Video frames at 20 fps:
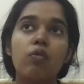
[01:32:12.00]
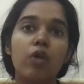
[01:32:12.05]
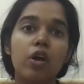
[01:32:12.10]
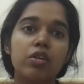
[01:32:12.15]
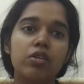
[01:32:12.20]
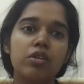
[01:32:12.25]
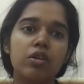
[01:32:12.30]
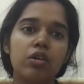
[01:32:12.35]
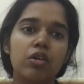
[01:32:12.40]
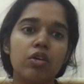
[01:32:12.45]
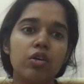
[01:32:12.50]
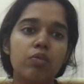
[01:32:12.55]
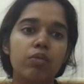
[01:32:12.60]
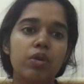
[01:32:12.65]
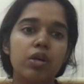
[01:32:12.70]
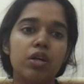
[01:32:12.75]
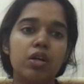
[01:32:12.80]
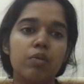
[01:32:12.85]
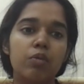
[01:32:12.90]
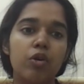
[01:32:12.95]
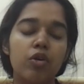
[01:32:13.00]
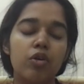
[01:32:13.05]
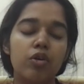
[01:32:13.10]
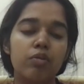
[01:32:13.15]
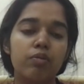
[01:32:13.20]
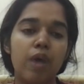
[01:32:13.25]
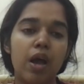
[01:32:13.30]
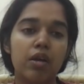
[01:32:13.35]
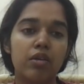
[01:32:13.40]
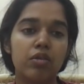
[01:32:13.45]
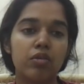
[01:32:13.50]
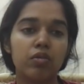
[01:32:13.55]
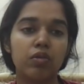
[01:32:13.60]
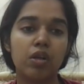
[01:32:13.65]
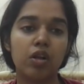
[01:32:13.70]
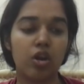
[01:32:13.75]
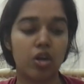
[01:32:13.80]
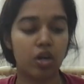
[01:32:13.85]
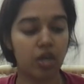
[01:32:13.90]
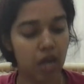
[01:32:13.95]
white circuit, but about
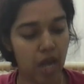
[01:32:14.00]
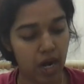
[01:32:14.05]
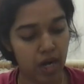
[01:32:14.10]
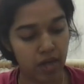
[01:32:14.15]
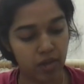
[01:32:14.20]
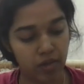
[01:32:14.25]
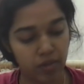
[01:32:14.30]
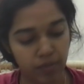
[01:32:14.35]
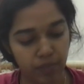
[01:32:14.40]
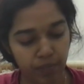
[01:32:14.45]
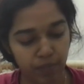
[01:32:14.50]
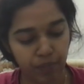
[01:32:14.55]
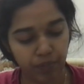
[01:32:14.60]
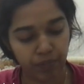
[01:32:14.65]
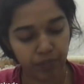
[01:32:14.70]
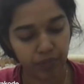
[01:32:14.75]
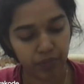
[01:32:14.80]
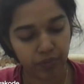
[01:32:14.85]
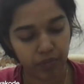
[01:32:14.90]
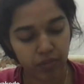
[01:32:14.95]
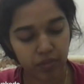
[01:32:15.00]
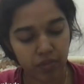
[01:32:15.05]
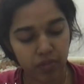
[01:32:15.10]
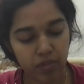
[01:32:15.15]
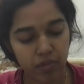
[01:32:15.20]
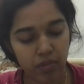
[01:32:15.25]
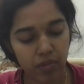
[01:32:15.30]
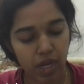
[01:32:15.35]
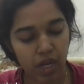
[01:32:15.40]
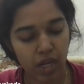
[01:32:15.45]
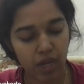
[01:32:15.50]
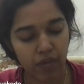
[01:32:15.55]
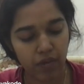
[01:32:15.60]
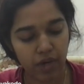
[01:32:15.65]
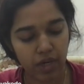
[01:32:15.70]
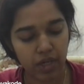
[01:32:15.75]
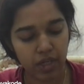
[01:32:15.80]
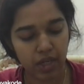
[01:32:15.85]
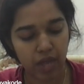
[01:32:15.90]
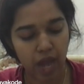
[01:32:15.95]
Maxwell or ladder.
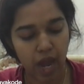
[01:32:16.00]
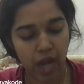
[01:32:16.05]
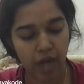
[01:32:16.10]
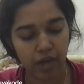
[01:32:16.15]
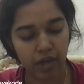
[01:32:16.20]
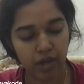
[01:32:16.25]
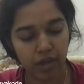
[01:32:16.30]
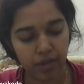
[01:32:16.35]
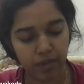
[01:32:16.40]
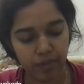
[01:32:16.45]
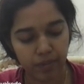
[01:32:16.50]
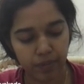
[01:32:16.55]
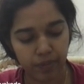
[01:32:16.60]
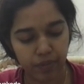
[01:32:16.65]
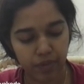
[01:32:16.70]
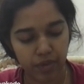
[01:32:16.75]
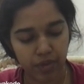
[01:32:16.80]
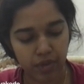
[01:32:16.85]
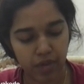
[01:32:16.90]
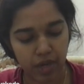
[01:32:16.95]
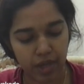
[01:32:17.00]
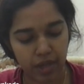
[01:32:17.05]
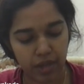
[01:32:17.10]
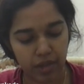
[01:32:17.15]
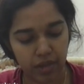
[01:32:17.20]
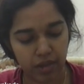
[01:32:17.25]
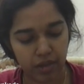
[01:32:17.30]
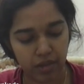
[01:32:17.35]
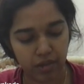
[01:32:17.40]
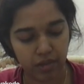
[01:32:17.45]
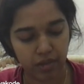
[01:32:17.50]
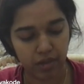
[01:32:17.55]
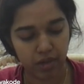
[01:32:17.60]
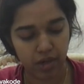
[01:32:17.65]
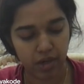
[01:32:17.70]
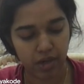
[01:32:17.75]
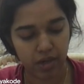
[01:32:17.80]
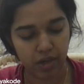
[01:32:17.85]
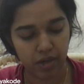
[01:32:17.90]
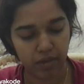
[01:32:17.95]
Even in ladder, like this,
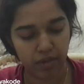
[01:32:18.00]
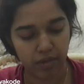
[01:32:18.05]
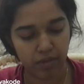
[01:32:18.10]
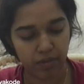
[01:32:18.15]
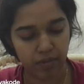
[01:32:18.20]
right?